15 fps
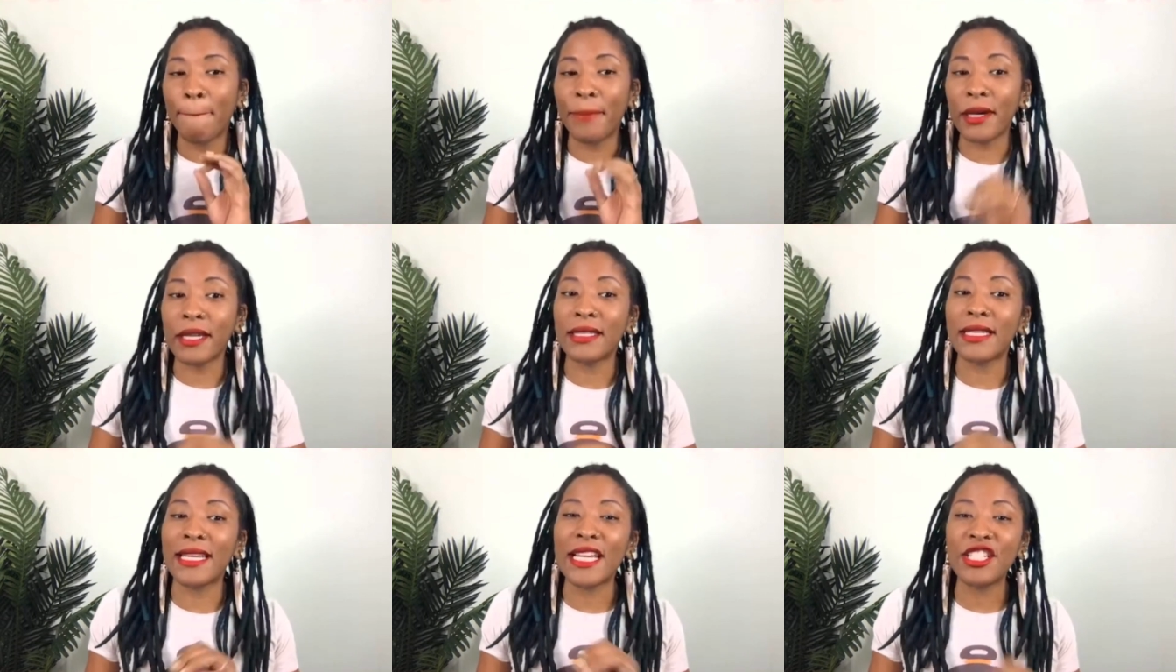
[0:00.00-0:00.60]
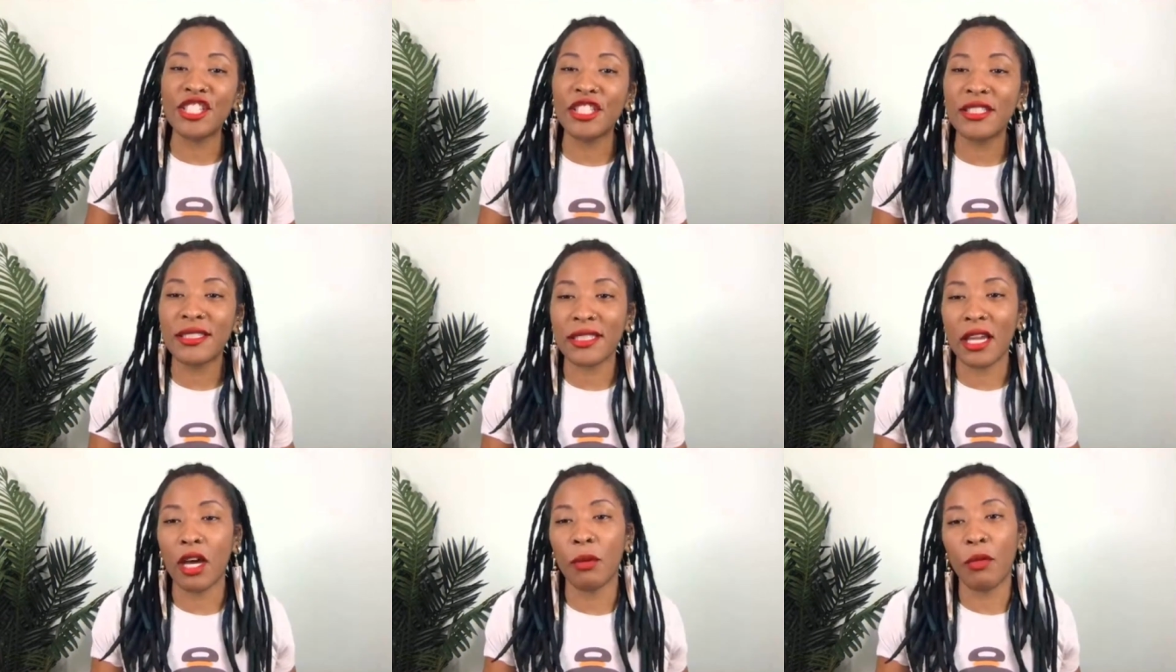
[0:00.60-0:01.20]
but itchy
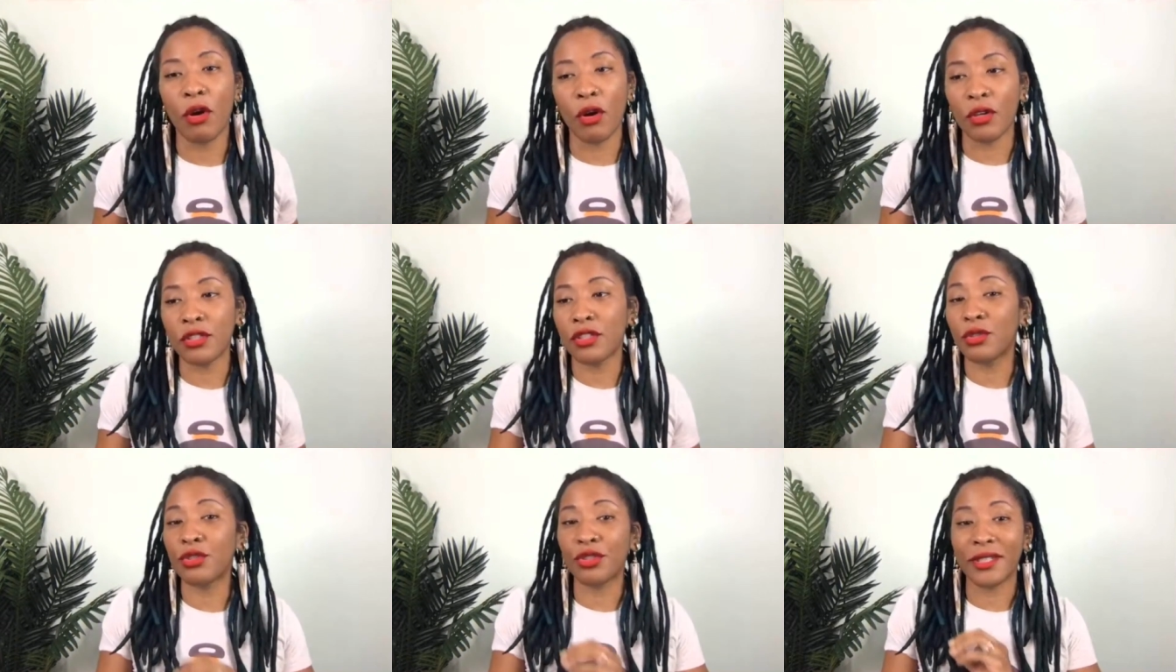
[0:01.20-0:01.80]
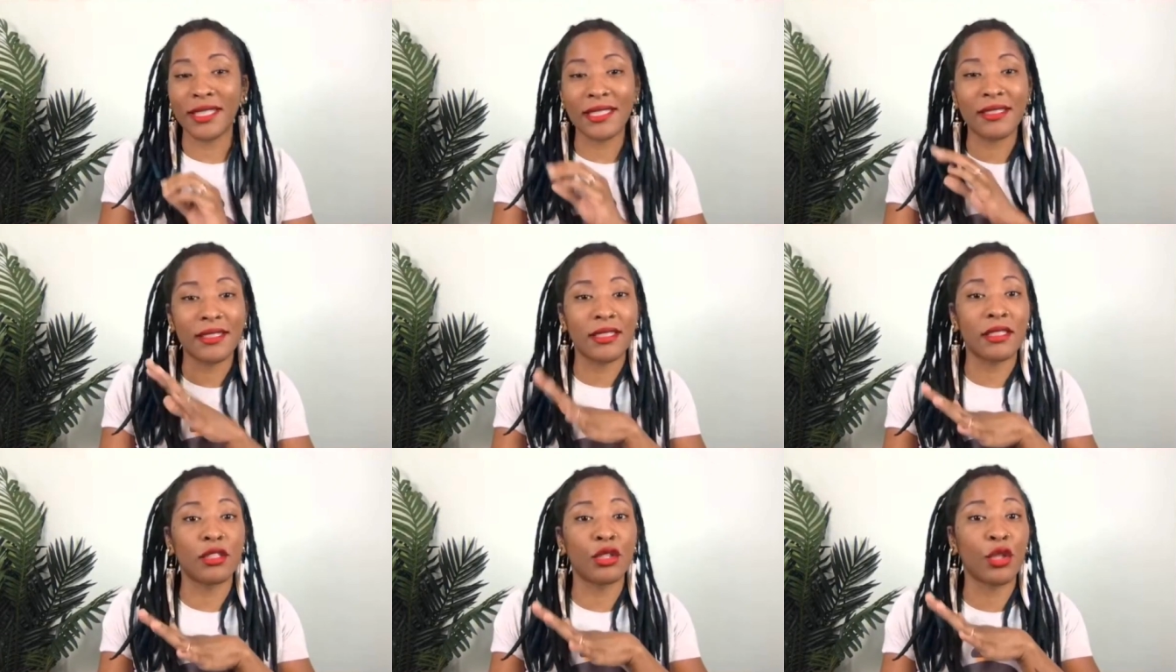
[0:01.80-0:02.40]
scalp also
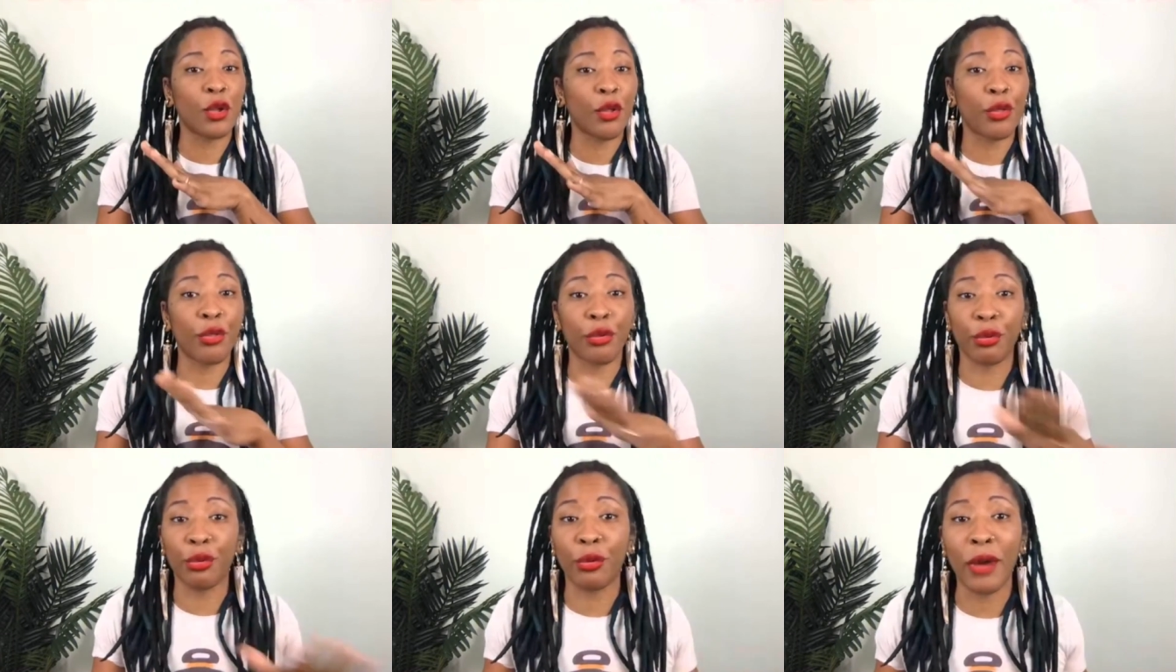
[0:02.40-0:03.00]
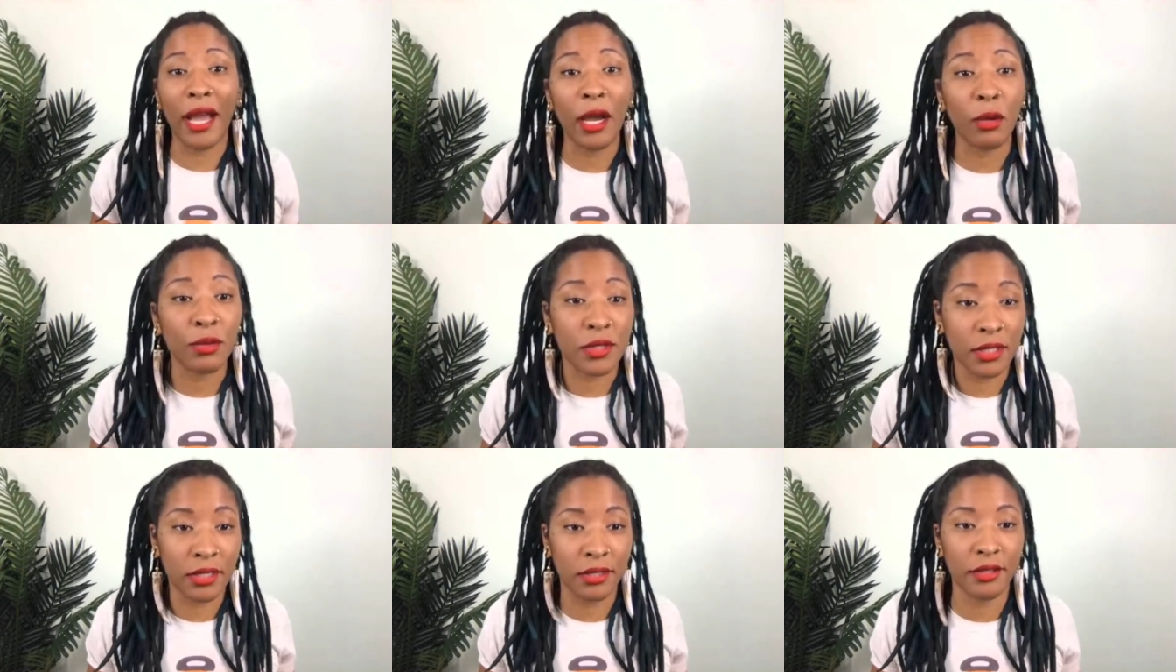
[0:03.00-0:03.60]
transcends
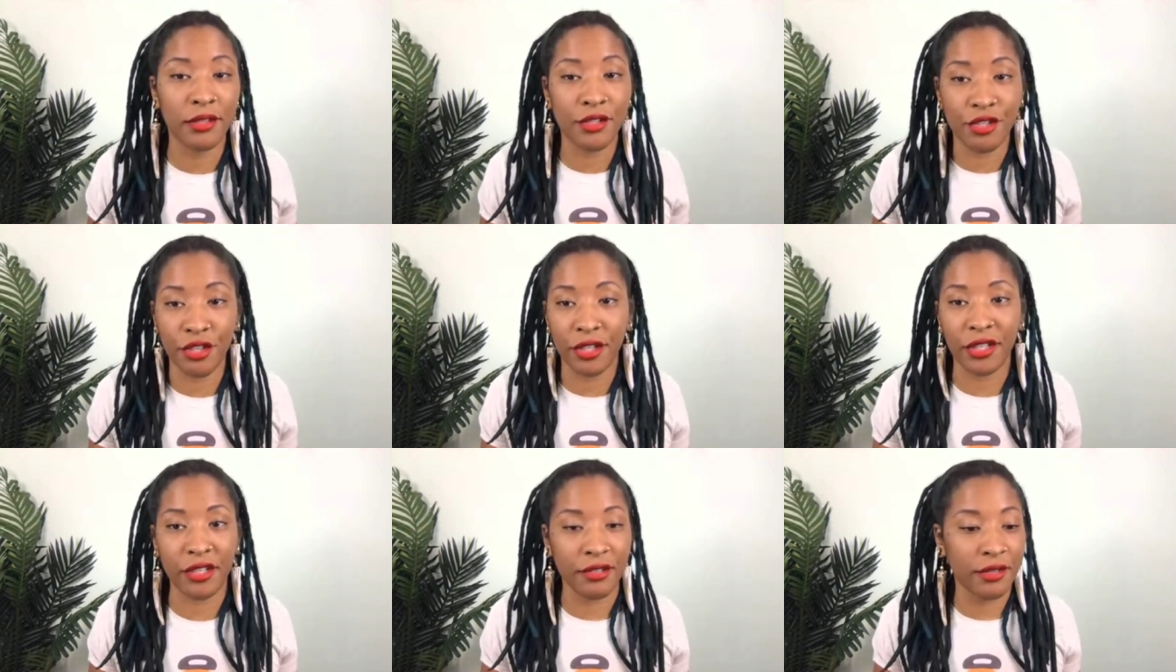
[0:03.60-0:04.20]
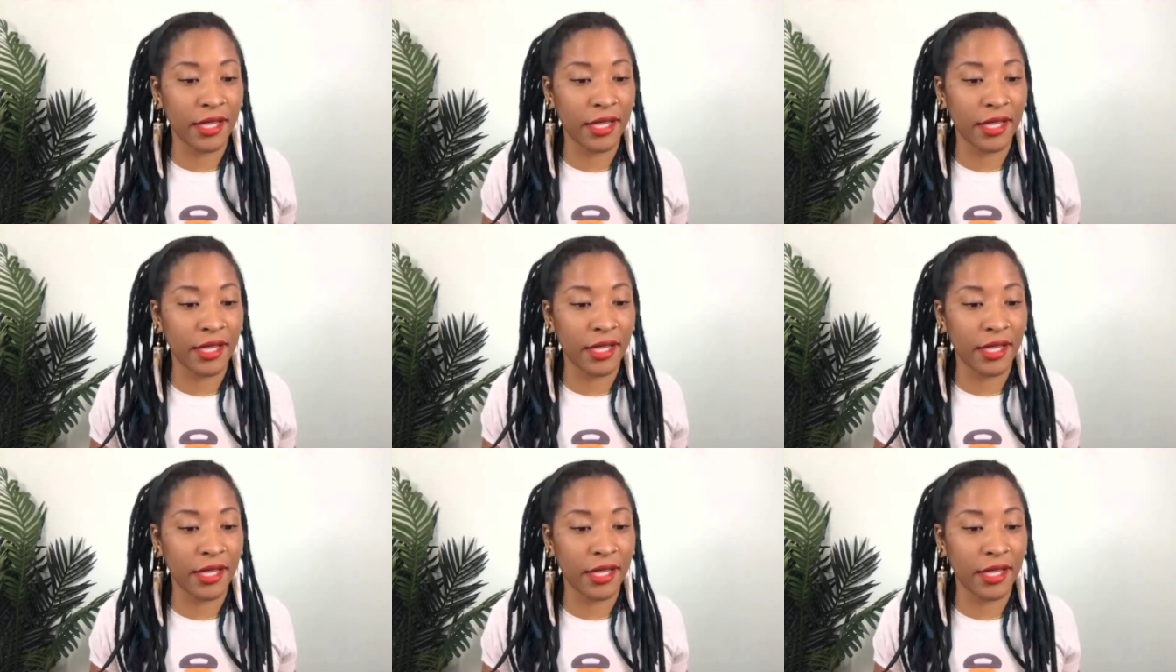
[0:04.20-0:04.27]
throughout the journey.